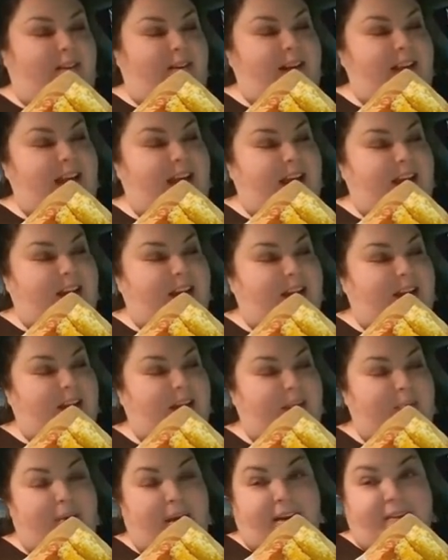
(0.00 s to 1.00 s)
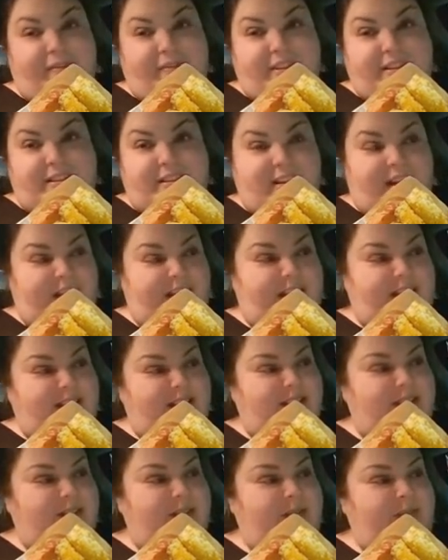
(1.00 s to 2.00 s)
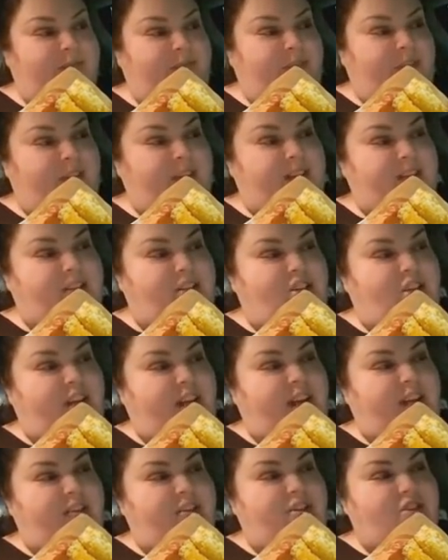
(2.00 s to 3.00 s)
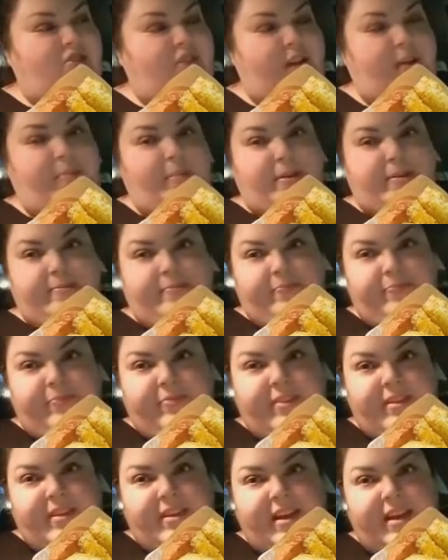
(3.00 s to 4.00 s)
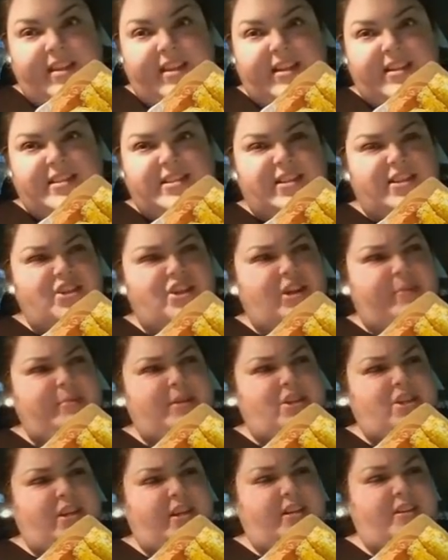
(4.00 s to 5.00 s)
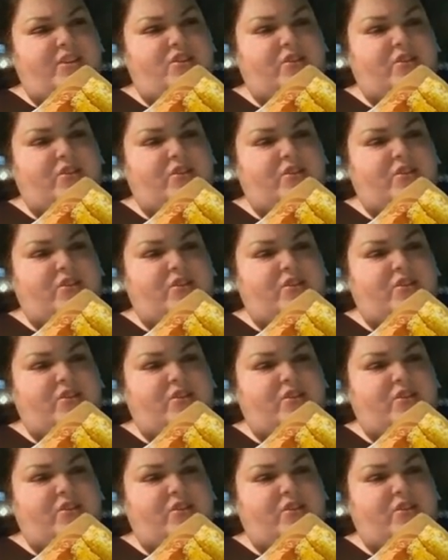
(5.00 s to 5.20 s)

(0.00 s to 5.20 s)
what research I was able to, plus watching some of the madness during the quiet hours at